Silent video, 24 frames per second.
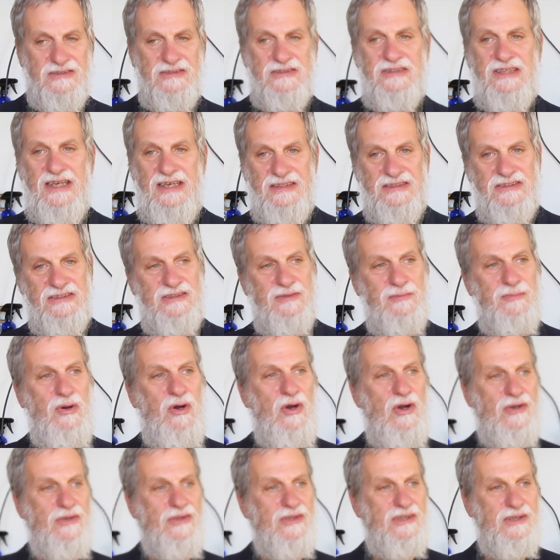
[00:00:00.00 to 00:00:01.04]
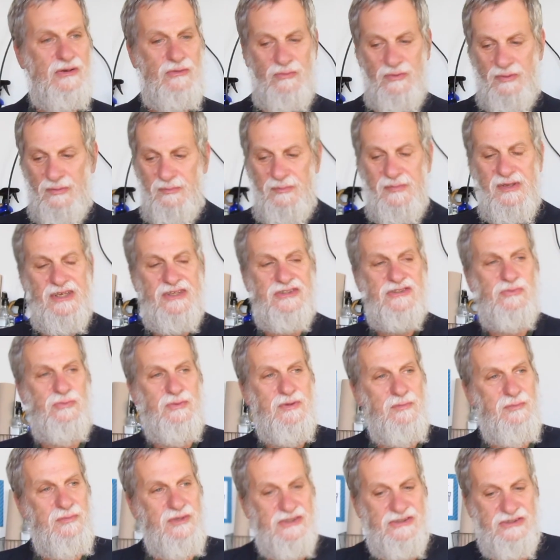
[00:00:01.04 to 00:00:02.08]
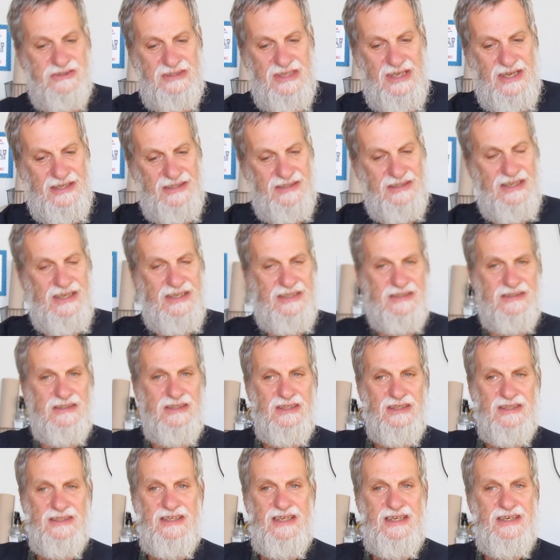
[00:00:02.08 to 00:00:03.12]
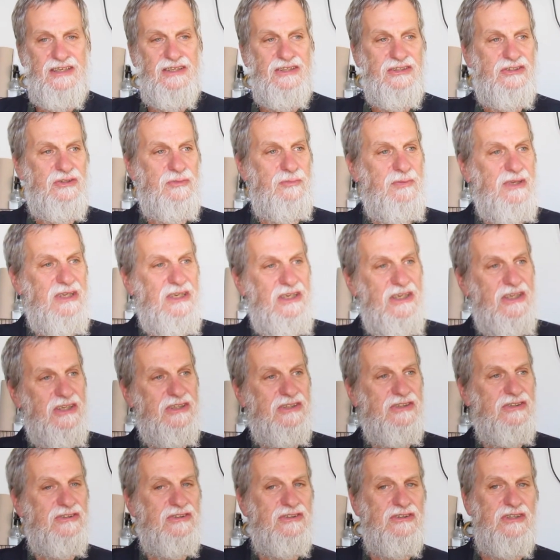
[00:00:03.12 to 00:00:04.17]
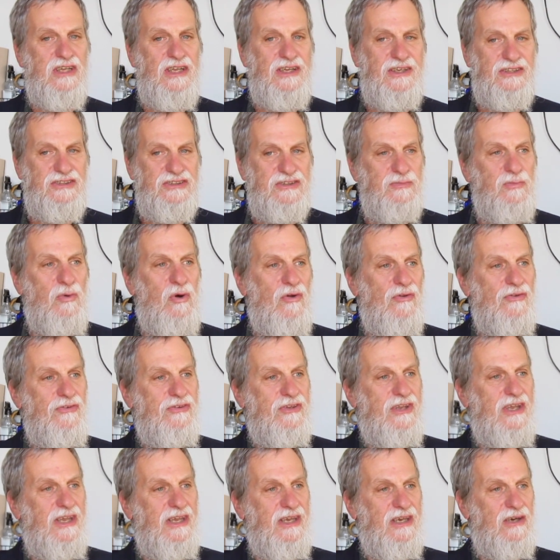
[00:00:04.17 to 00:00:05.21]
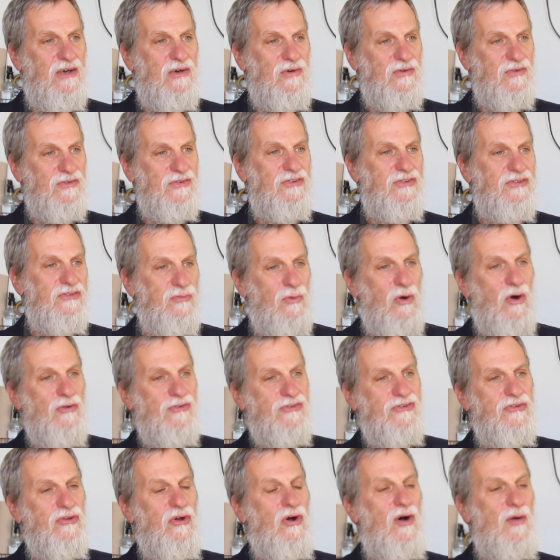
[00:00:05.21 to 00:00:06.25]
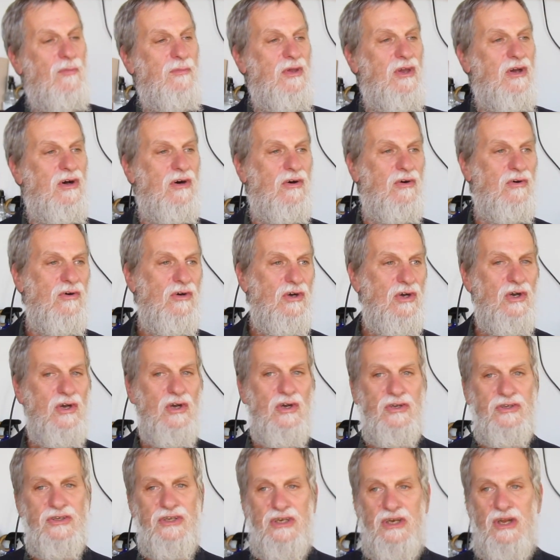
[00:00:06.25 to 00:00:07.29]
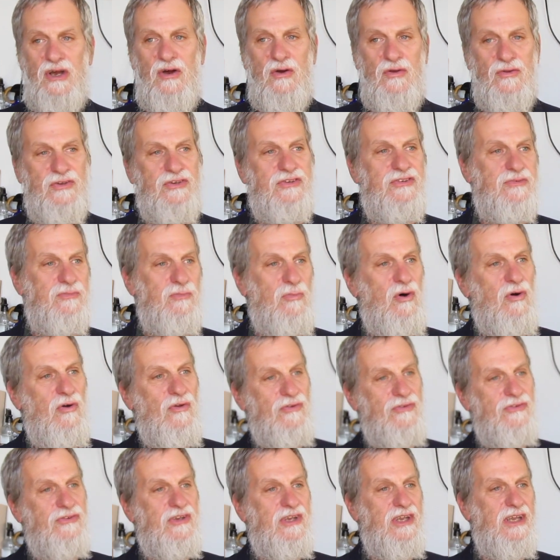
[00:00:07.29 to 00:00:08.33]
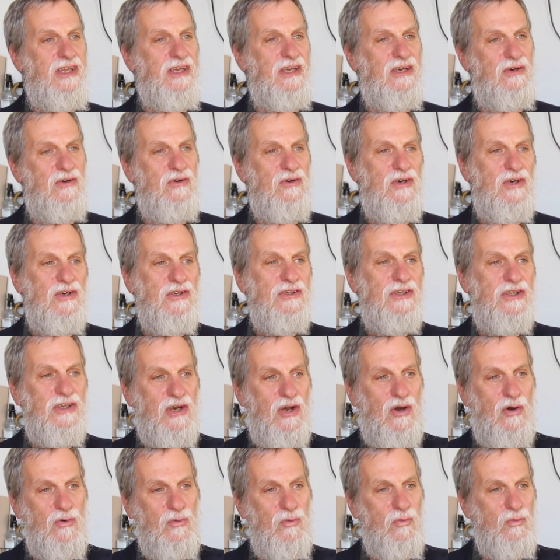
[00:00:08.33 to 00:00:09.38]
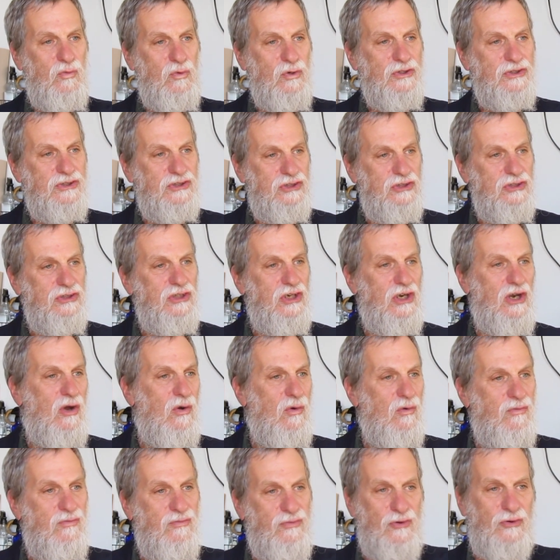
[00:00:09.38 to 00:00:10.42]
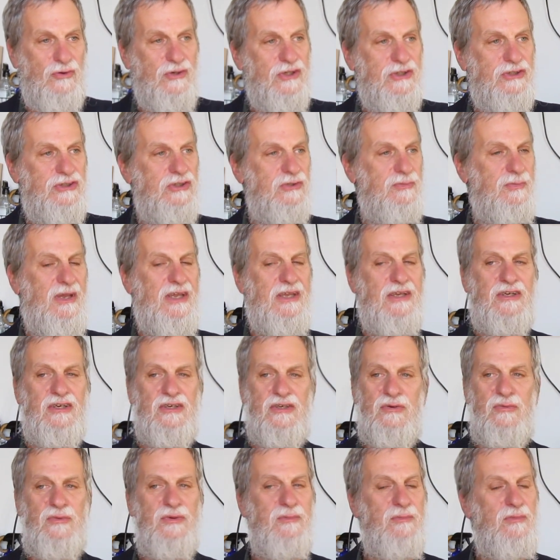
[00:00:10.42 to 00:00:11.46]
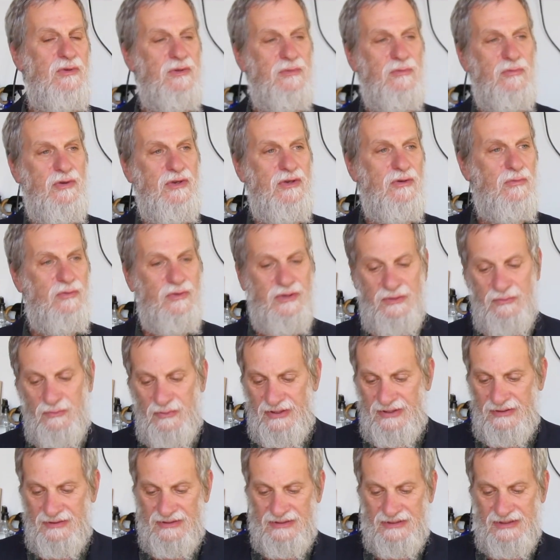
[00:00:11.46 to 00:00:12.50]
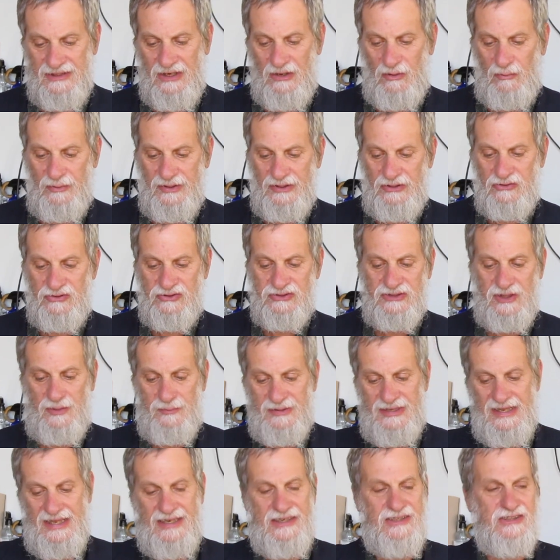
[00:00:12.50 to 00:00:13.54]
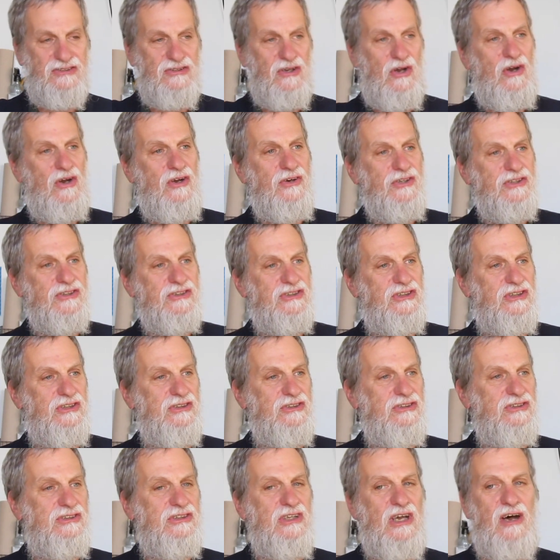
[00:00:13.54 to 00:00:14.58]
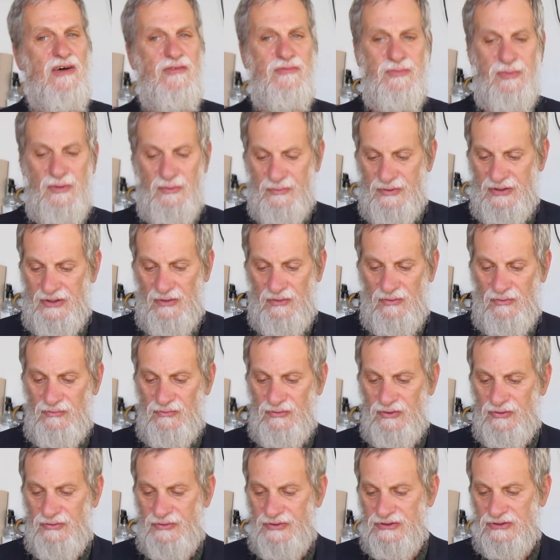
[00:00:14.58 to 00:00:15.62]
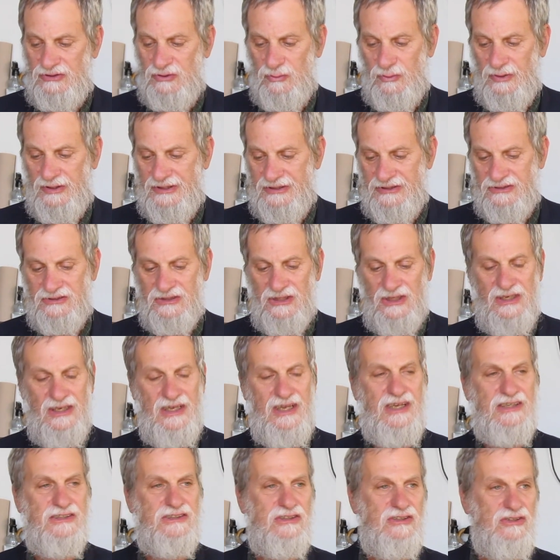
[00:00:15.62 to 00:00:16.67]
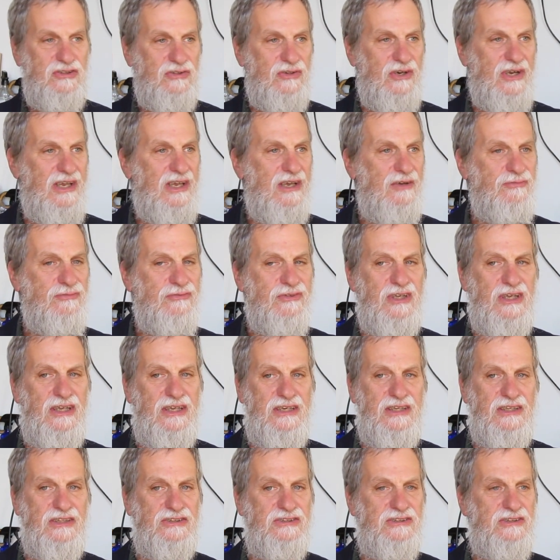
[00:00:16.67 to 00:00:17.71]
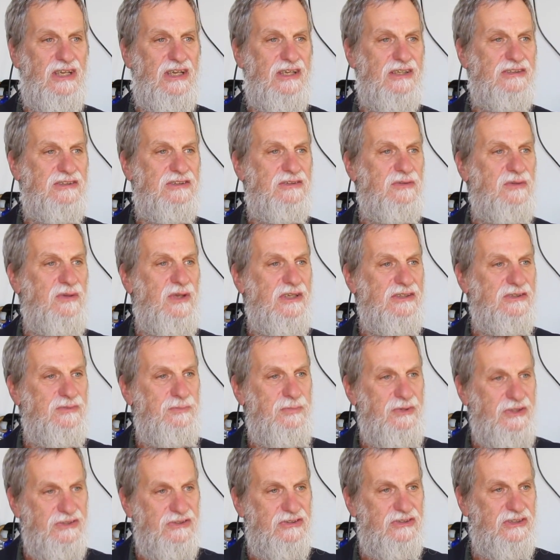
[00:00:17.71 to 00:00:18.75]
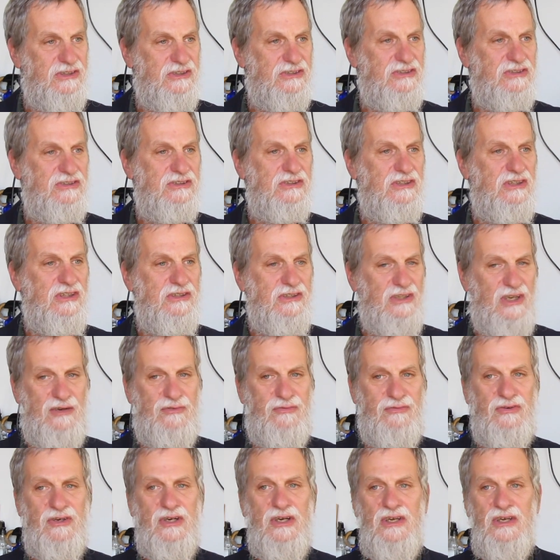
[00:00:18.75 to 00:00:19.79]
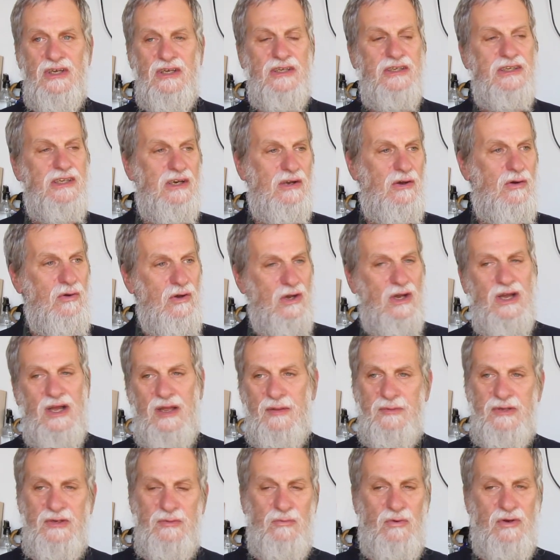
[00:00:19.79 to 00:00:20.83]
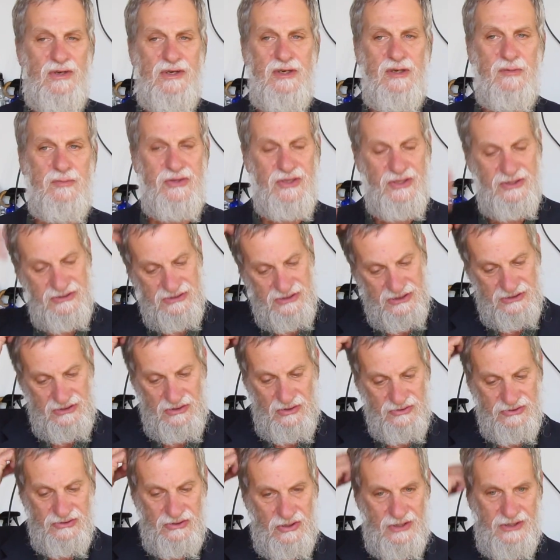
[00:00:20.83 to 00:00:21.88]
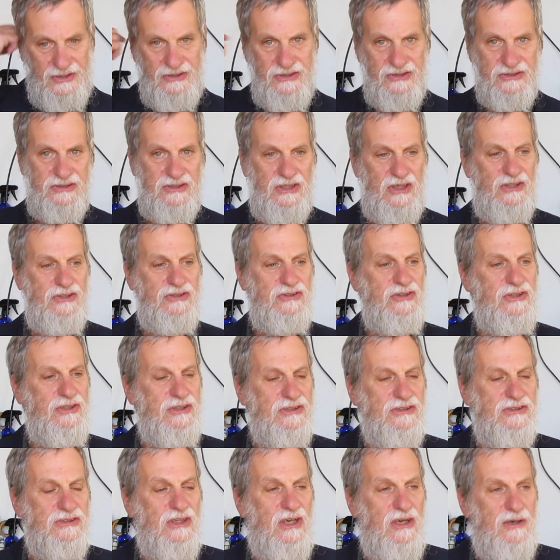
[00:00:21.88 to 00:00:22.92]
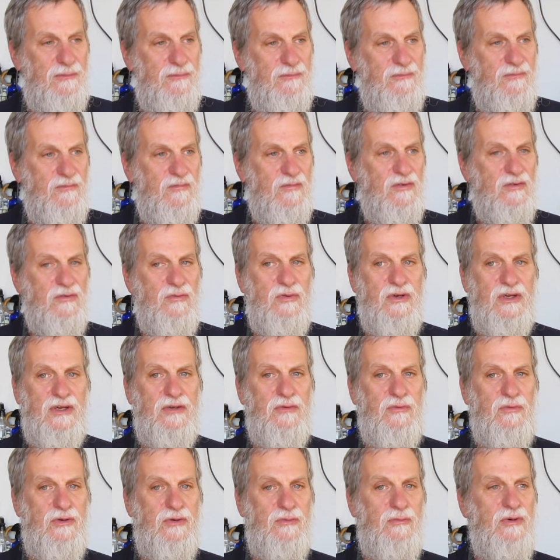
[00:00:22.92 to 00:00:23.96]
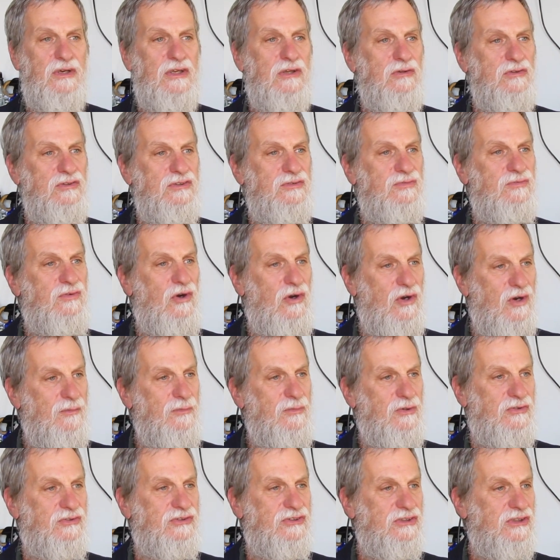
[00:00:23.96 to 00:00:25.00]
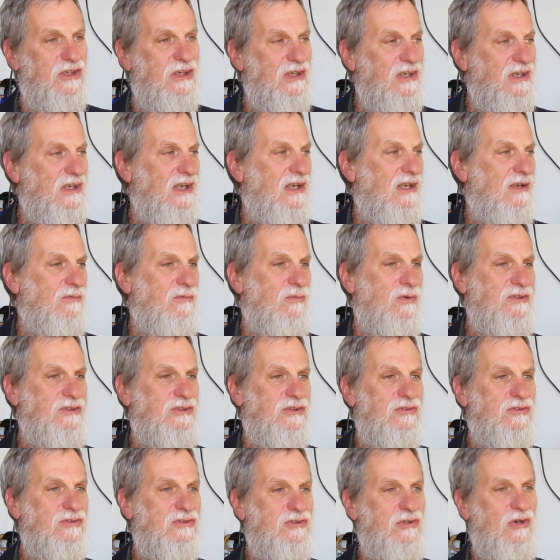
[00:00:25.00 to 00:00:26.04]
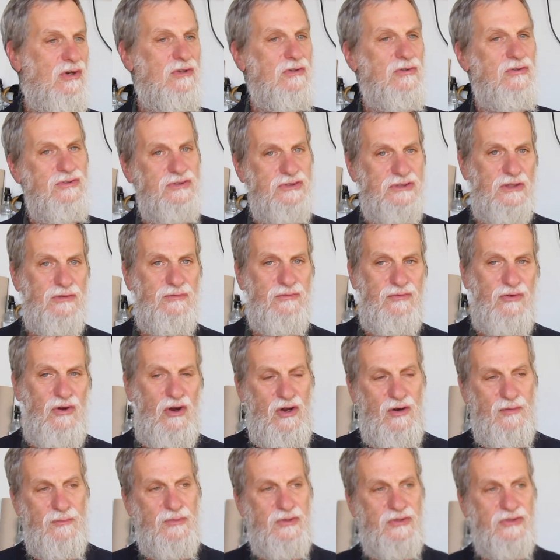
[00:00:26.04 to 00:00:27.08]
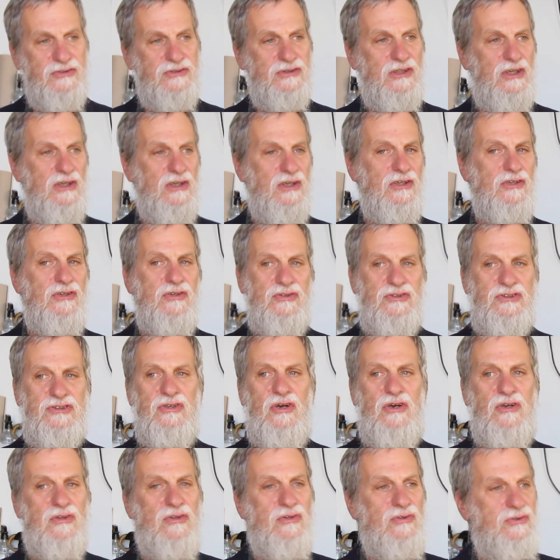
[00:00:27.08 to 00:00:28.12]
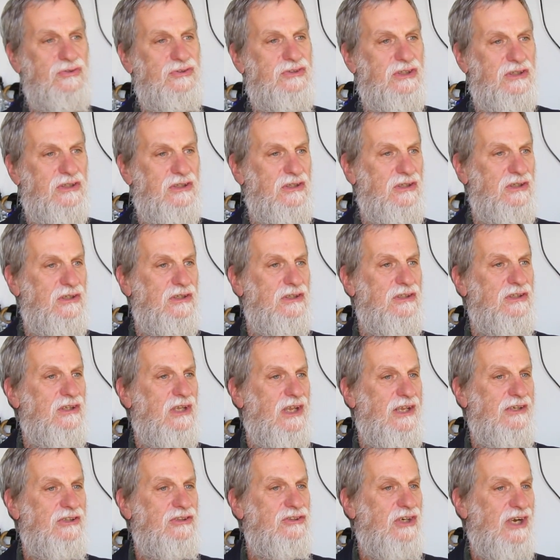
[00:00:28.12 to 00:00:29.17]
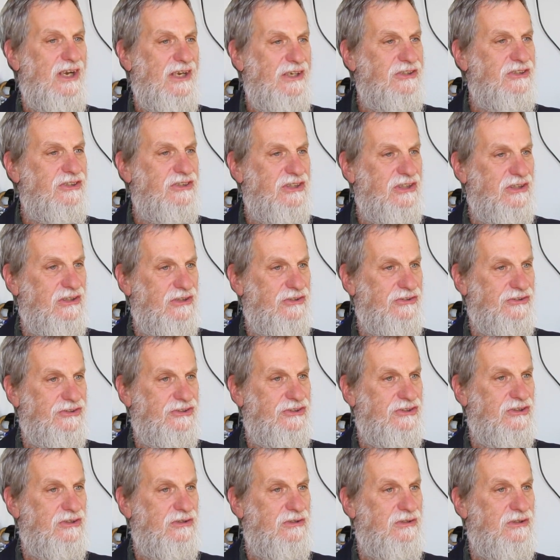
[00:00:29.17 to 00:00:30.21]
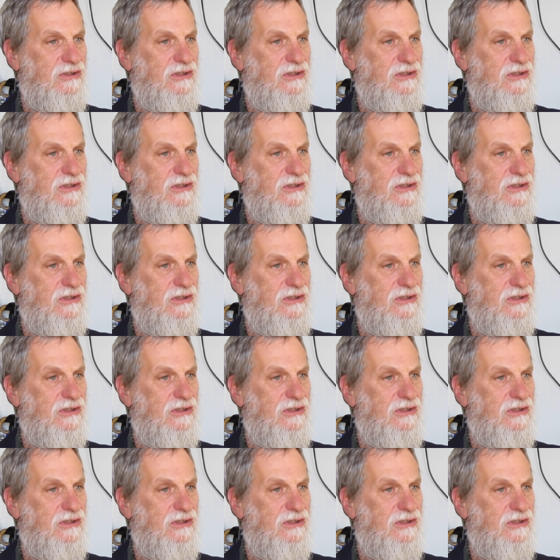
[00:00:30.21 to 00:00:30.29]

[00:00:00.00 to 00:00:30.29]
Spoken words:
That's the part that we miss. We miss that intermediate, like small scale, small sawmill, the small scale, wood, furniture maker. We do some of that as artisan stuff, but we don't really do it as craft and as business enough. One of the things that goes on in this country is where we lose farmers. And once you start losing farmers, you start losing like tractor dealers.